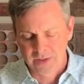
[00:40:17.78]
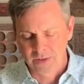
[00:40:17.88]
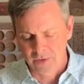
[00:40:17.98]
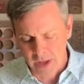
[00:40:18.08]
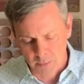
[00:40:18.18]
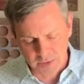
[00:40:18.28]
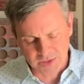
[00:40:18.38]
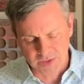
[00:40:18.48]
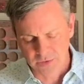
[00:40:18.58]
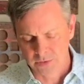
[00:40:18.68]
Lord, help
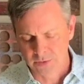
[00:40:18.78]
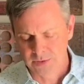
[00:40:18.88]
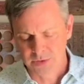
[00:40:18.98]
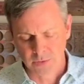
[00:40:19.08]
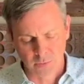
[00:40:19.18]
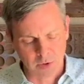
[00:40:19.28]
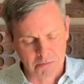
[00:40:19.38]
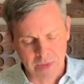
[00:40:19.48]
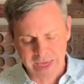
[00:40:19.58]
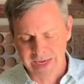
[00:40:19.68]
us to, to
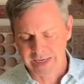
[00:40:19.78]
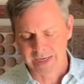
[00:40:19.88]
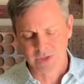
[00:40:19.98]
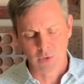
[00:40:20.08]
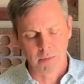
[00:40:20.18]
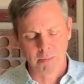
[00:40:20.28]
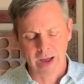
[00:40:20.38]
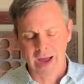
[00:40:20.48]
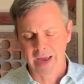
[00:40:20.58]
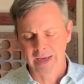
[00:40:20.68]
remain and to
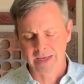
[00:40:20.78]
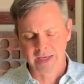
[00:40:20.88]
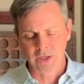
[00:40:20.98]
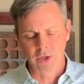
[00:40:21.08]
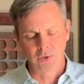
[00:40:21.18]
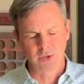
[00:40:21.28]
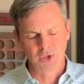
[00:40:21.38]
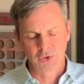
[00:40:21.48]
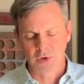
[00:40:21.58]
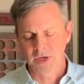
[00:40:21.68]
abide in you, to
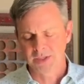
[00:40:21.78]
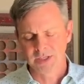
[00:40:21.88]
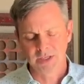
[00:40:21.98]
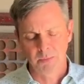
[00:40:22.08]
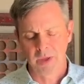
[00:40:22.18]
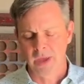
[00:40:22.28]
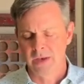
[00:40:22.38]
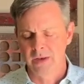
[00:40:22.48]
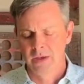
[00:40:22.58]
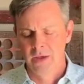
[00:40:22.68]
trust and
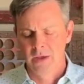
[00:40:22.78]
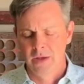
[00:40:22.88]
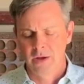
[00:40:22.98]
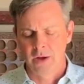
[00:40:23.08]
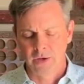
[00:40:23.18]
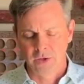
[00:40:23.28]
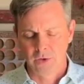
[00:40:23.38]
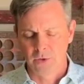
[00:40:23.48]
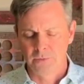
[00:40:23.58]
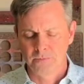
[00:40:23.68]
depend on
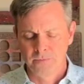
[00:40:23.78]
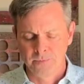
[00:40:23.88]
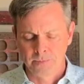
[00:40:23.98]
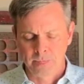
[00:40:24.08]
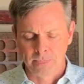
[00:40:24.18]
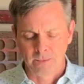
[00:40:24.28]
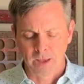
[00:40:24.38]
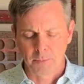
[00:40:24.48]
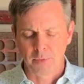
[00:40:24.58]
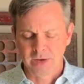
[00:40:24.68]
you.
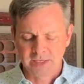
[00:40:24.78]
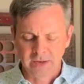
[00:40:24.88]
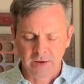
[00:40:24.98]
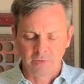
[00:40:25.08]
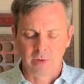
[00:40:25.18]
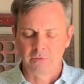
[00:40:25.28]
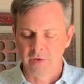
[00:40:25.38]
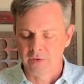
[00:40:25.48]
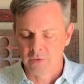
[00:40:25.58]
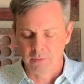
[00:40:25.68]
I pray today for my
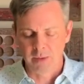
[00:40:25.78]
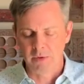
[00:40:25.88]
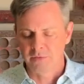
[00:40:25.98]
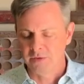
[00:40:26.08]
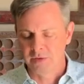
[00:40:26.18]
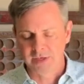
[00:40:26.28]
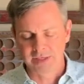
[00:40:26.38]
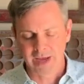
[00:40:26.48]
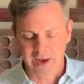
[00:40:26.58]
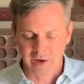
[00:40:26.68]
friends who maybe are feeling
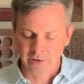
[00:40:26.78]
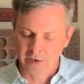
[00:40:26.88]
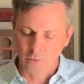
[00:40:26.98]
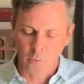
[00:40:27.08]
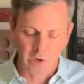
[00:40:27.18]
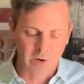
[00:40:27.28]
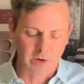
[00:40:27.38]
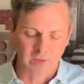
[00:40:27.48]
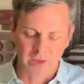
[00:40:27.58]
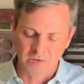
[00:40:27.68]
tired and
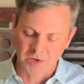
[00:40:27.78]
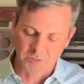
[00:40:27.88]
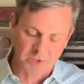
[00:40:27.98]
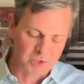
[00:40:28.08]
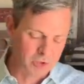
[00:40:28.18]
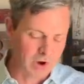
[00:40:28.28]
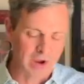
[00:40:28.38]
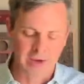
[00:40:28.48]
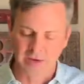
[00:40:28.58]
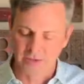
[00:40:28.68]
weary. They've just been
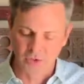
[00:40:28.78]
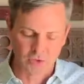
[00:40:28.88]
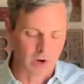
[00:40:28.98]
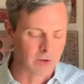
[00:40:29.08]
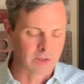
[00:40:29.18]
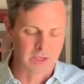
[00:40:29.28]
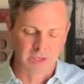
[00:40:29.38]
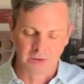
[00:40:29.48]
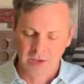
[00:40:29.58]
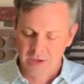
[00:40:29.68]
trying and struggling
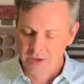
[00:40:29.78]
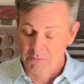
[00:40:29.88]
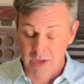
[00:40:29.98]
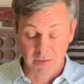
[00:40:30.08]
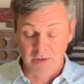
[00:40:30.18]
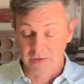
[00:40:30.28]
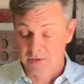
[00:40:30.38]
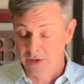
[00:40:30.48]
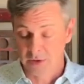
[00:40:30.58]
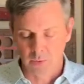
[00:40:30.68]
and maybe
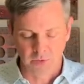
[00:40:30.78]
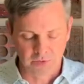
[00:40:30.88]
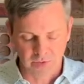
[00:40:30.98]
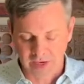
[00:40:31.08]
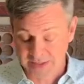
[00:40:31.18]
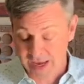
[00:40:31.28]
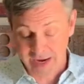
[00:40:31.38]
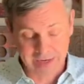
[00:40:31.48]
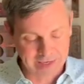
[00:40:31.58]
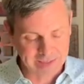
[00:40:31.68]
dealing with
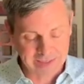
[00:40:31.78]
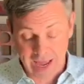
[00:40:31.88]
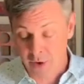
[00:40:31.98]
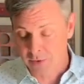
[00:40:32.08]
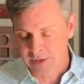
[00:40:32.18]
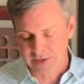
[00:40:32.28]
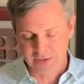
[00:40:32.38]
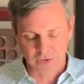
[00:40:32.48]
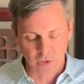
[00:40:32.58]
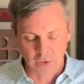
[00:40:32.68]
anxiety and doubt and
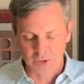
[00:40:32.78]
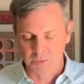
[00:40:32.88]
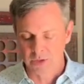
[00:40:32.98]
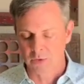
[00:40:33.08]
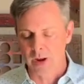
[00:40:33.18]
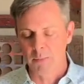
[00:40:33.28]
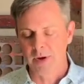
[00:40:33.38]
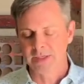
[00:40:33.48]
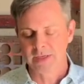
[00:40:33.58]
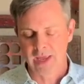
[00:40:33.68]
discouragement. Lord, I
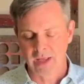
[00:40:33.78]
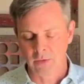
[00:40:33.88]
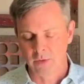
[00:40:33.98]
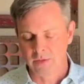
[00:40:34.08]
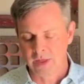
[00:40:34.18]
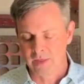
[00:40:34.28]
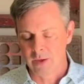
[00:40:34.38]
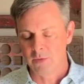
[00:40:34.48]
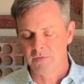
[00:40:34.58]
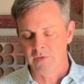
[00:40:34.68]
pray today, Lord, that
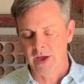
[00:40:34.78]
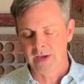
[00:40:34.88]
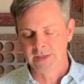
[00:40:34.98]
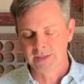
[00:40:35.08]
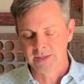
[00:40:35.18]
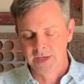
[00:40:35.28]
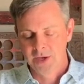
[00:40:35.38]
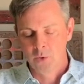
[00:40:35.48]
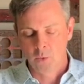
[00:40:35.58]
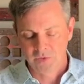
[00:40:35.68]
they would find
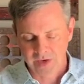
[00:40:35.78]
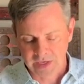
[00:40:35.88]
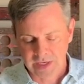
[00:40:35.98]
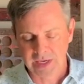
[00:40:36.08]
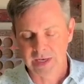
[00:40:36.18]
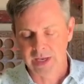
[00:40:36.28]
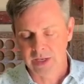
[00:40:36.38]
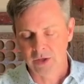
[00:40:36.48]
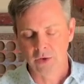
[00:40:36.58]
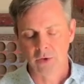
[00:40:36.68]
what they need
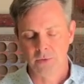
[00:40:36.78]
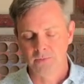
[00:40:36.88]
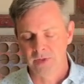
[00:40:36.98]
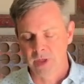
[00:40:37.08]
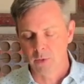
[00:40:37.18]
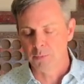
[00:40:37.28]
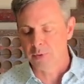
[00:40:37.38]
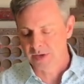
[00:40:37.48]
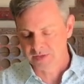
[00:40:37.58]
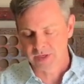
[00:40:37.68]
in you, that they would
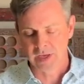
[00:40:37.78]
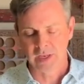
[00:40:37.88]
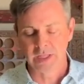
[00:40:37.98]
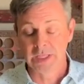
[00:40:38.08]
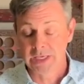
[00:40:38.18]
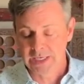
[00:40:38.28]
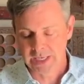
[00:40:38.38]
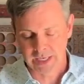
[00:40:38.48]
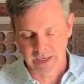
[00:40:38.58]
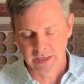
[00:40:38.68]
press in and lean
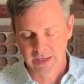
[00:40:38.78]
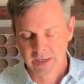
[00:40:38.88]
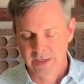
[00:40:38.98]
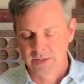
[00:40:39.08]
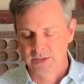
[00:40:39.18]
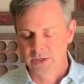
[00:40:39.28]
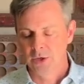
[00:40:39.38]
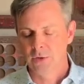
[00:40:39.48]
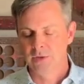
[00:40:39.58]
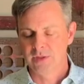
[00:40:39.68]
in to
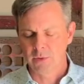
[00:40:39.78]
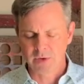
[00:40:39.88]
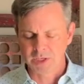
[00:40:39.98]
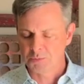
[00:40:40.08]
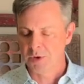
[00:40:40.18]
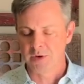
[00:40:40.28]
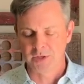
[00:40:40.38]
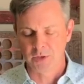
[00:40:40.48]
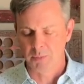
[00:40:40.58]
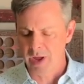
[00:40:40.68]
you, and that they would
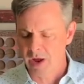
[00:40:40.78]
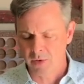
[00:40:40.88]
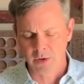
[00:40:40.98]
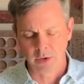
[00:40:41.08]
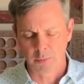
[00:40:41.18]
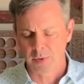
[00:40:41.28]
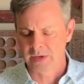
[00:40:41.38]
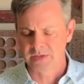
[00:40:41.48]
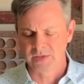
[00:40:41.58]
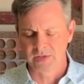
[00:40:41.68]
experience your power and your
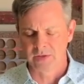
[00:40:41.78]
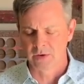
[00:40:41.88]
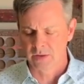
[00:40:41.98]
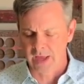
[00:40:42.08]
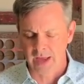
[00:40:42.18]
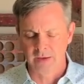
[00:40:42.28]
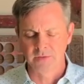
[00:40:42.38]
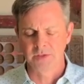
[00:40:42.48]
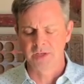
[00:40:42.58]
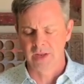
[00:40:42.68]
presence in their
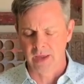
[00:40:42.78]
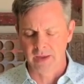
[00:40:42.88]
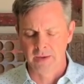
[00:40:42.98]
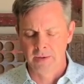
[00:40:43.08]
lives today.